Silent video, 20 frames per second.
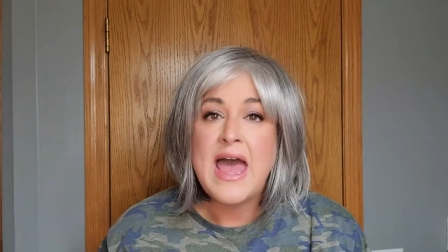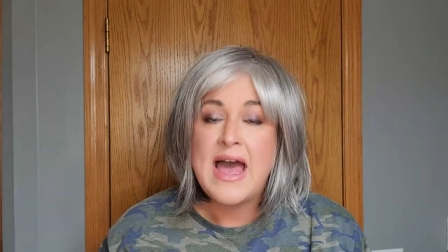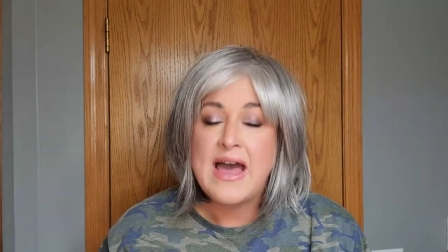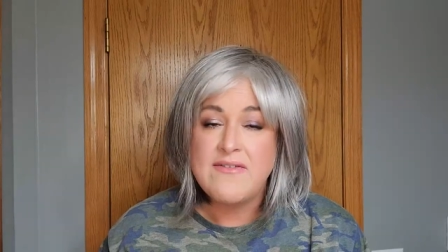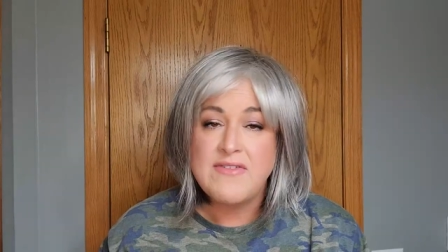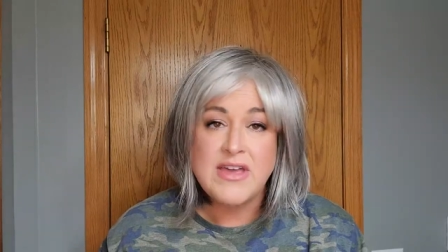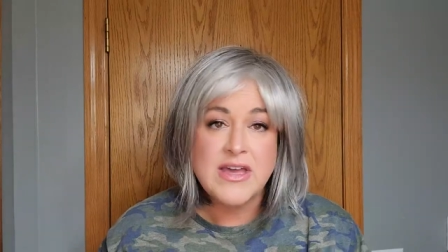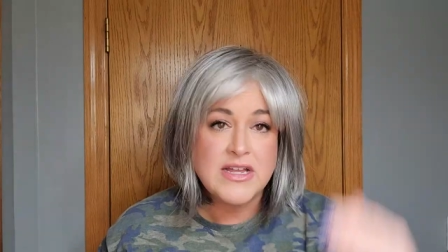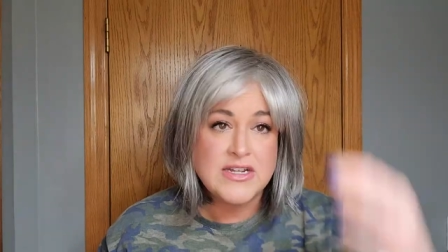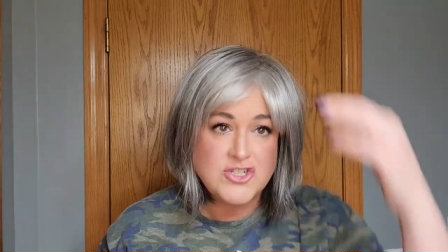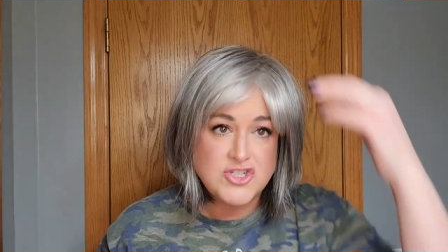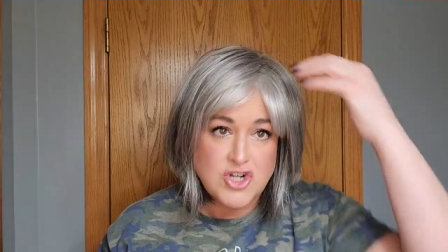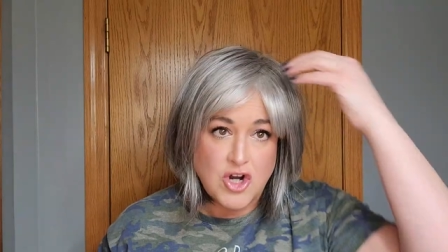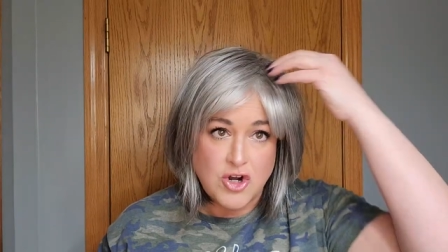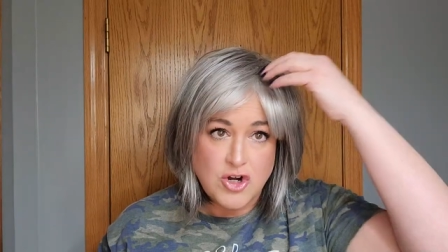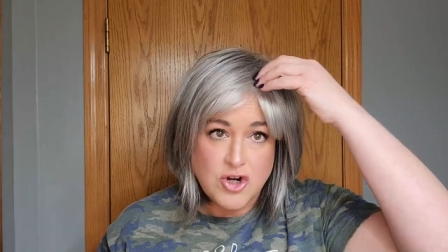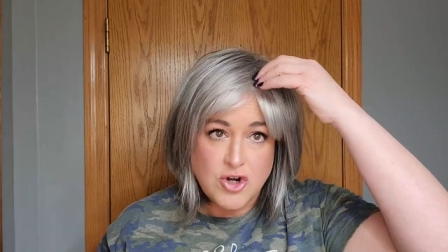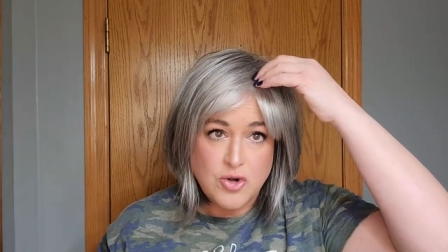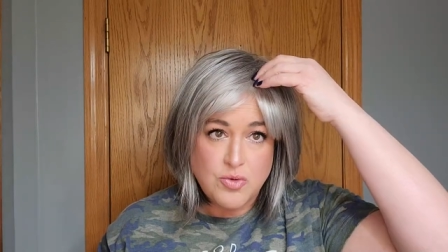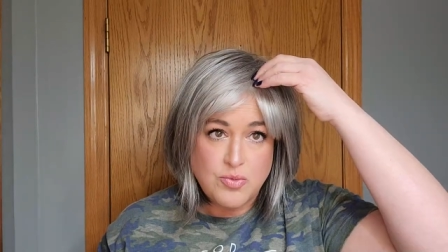Having a
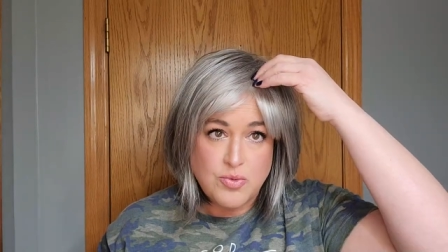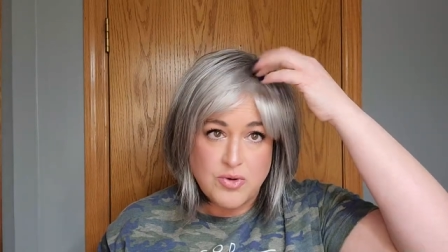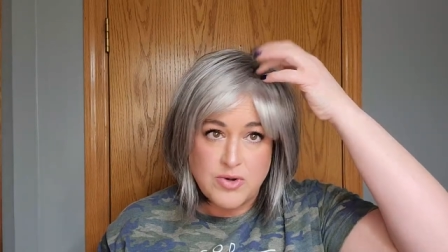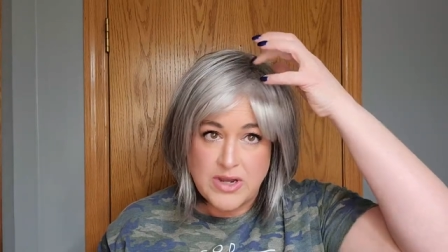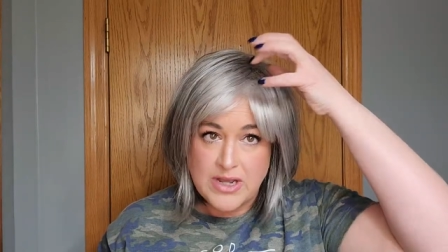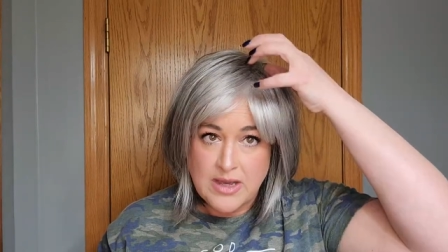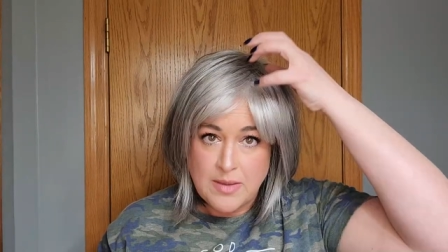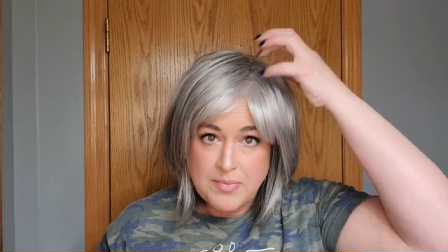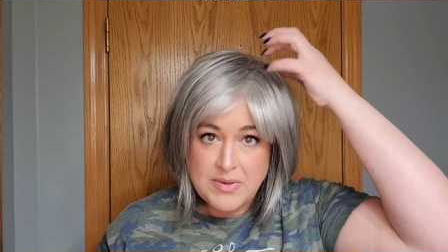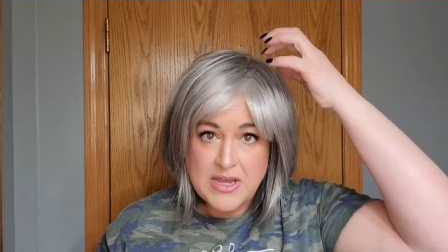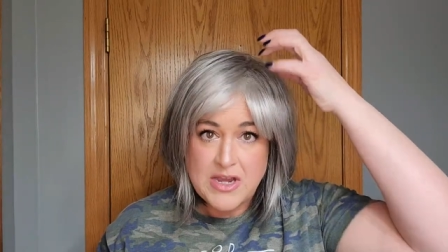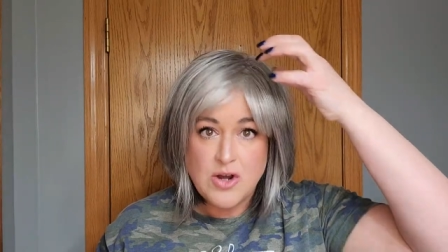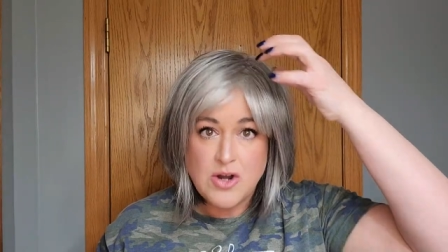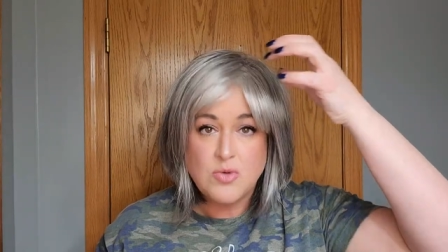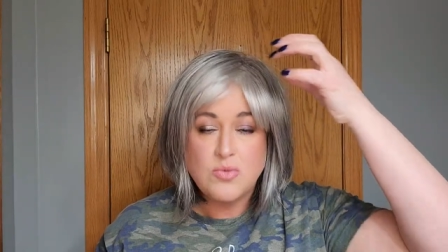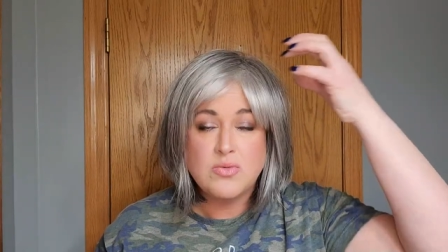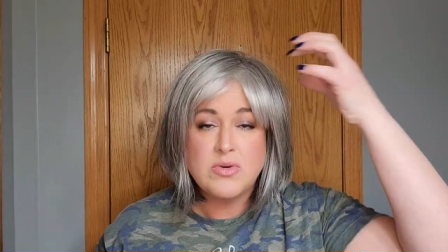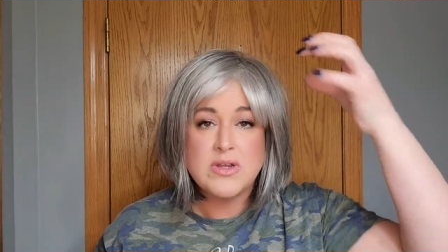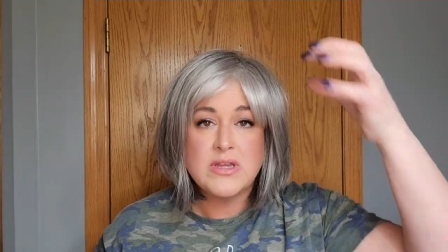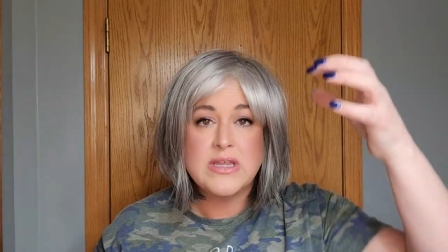darker rooting up
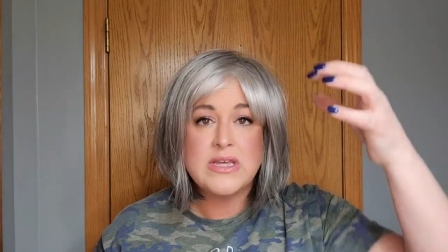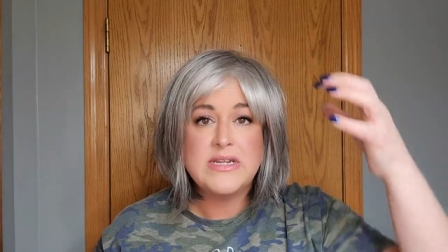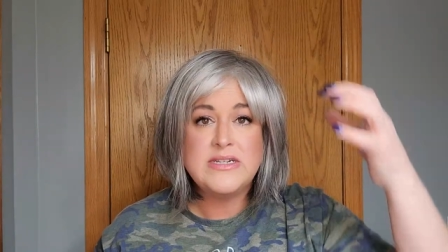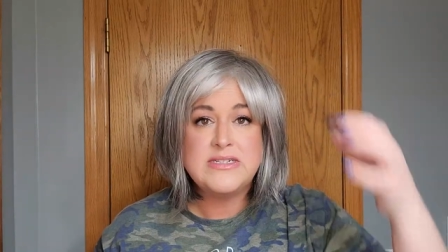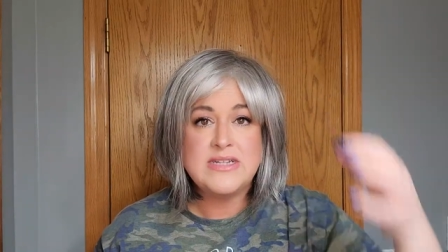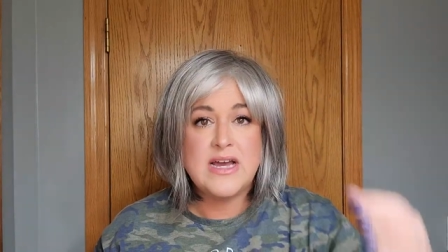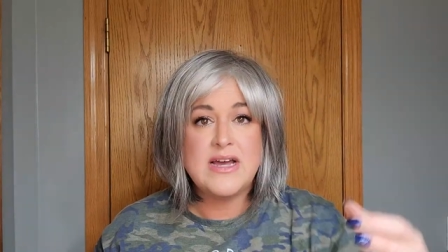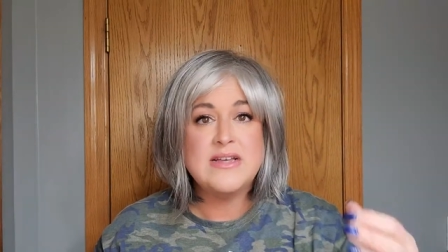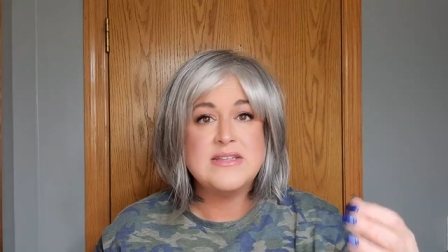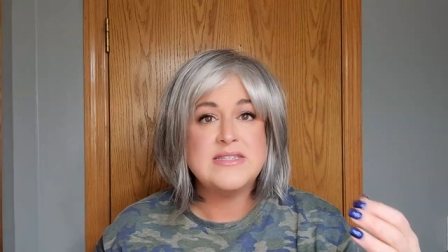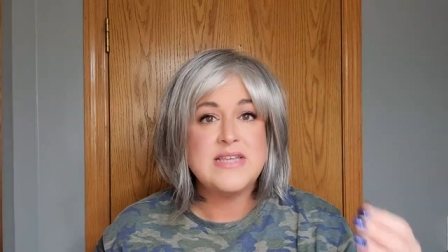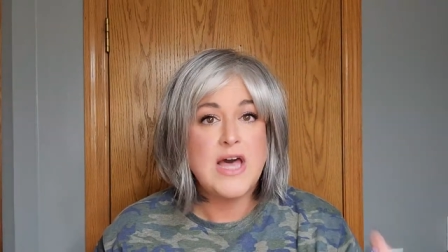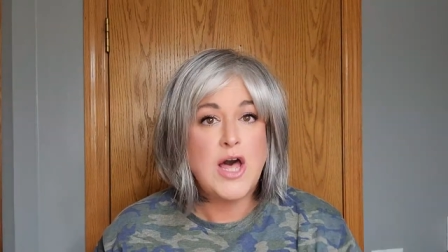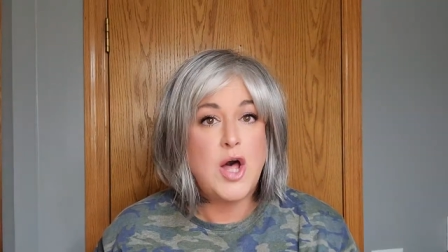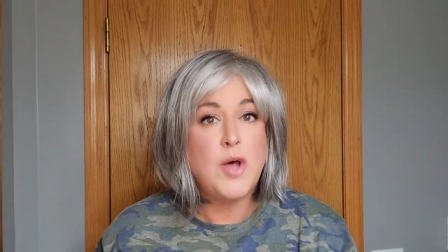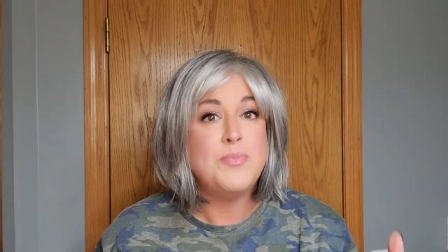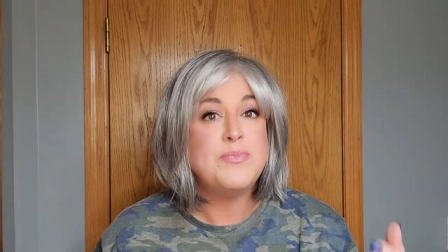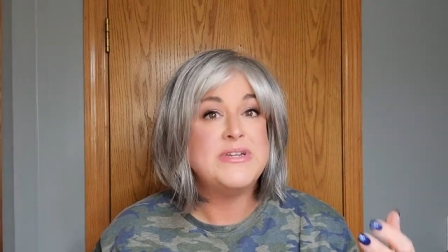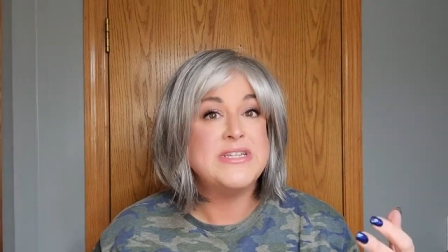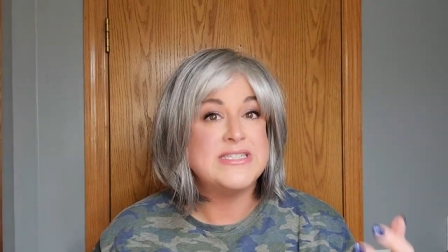here really does
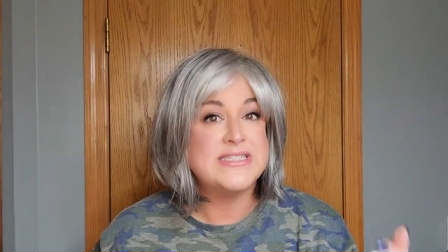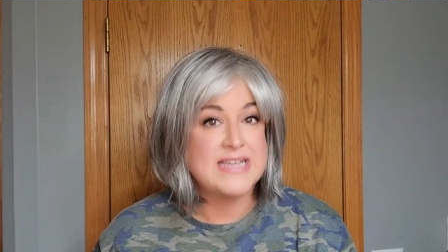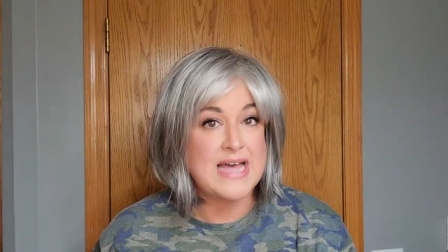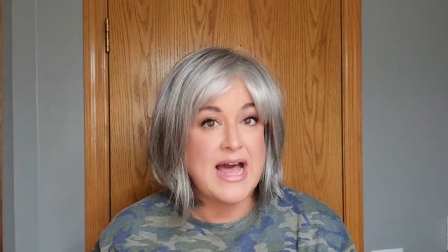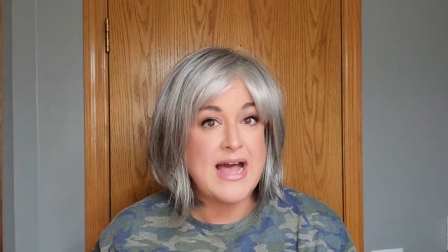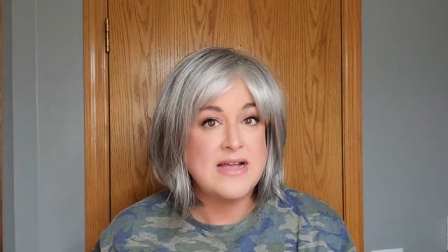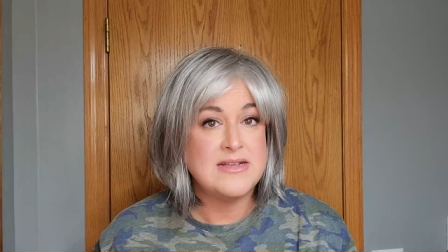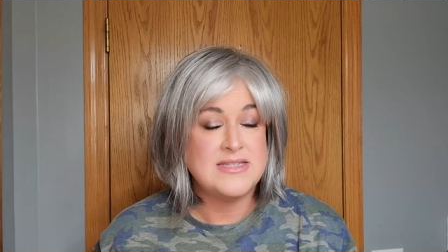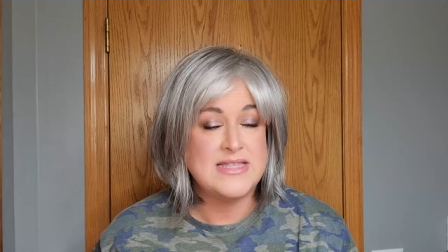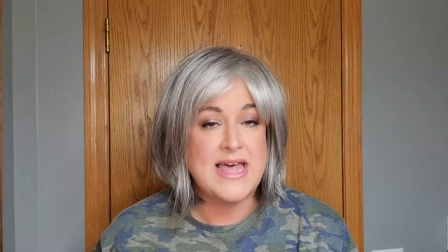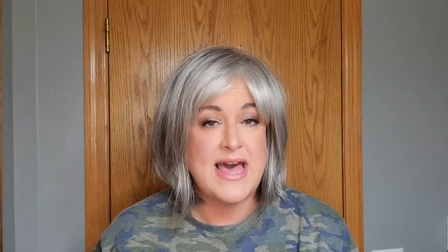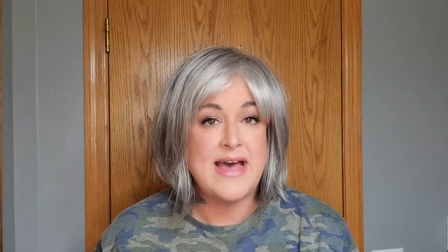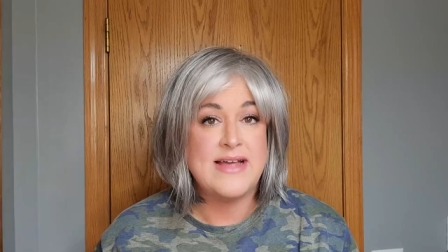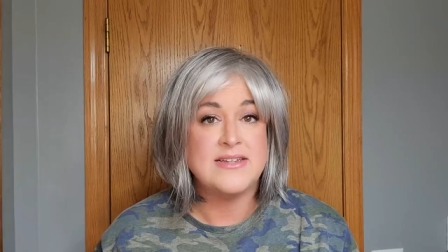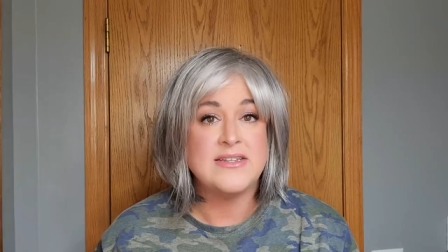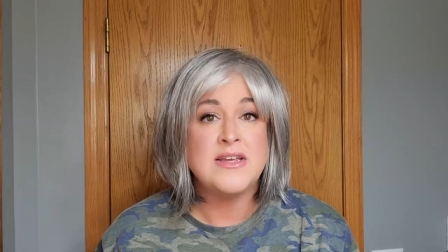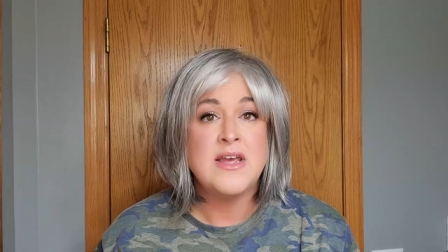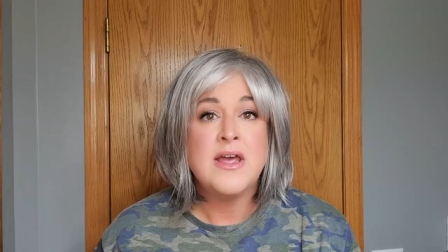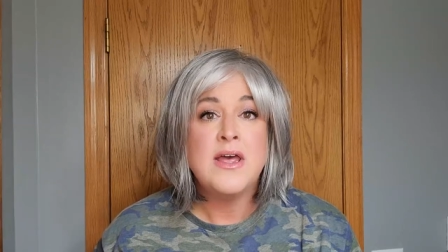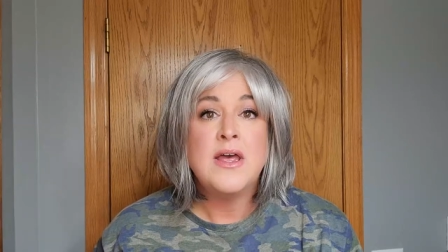help disguise
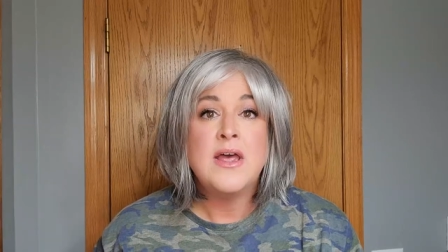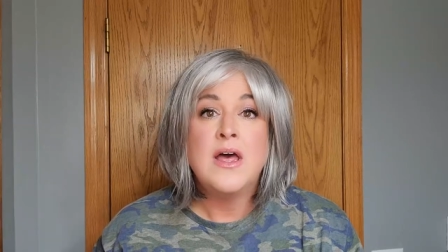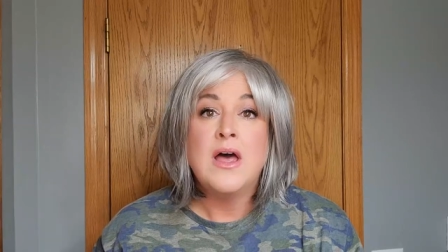that.